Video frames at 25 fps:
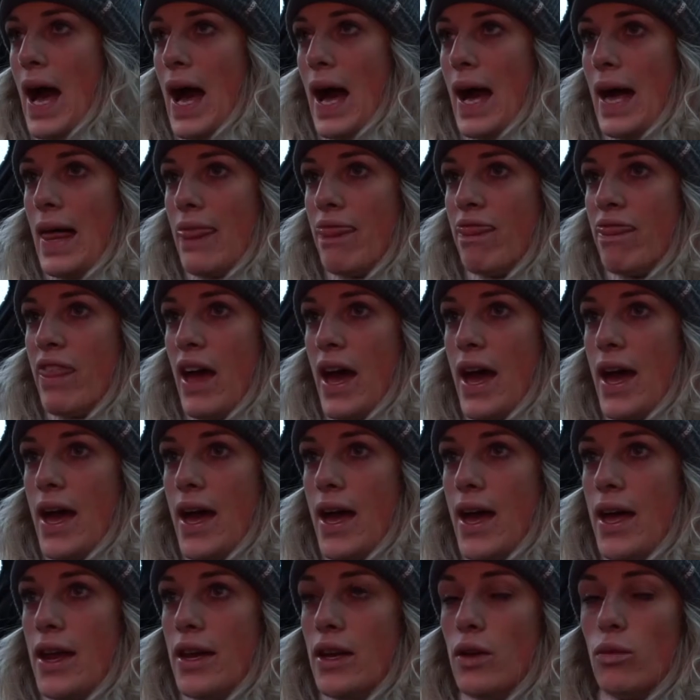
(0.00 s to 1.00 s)
and
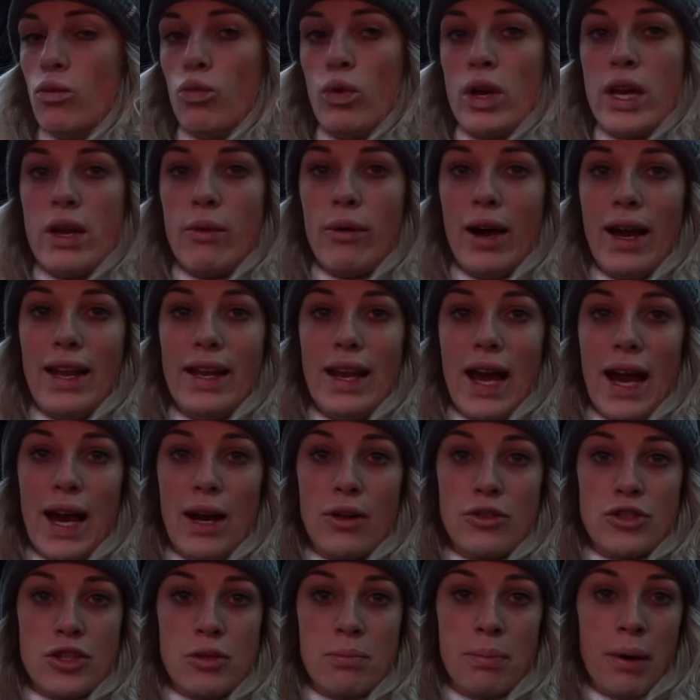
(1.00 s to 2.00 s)
then we went
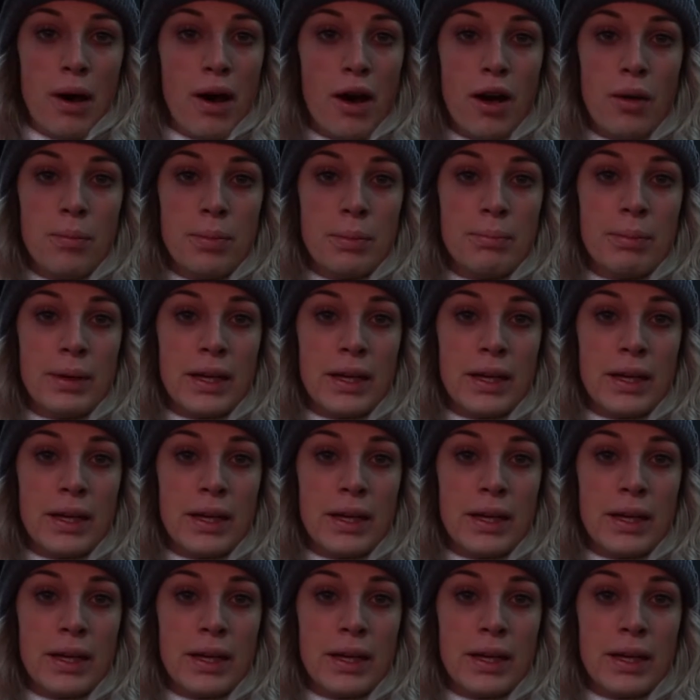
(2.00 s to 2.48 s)
out to the pub